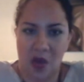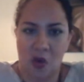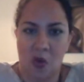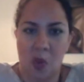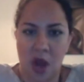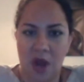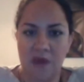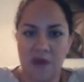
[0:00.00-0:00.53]

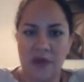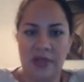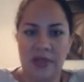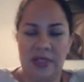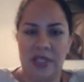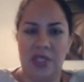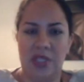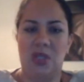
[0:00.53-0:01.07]
Whatever
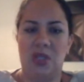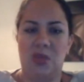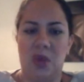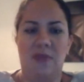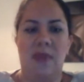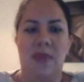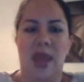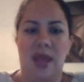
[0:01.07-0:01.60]
decisions
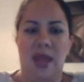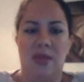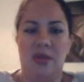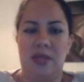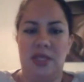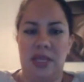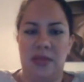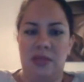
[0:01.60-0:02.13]
we make,
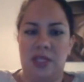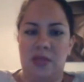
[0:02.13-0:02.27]
there seems